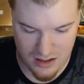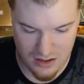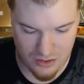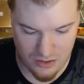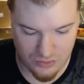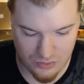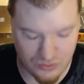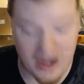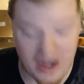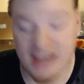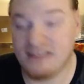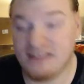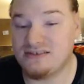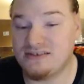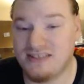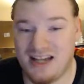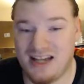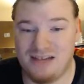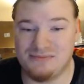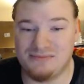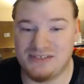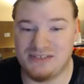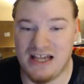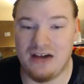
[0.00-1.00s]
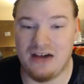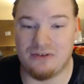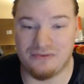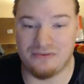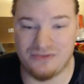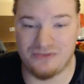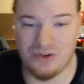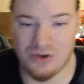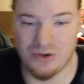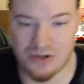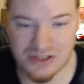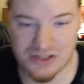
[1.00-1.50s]
Reigns comes out, of
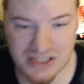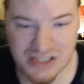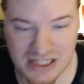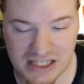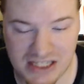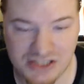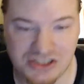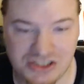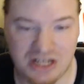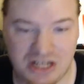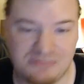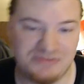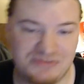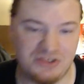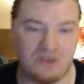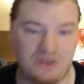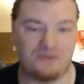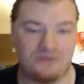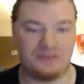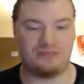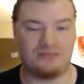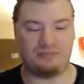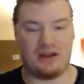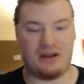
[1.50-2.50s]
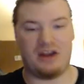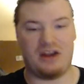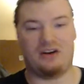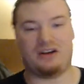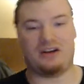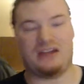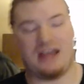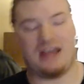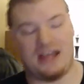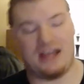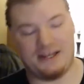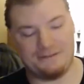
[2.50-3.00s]
course, and he jumps over the
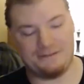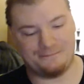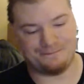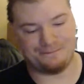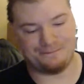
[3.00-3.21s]
barricade.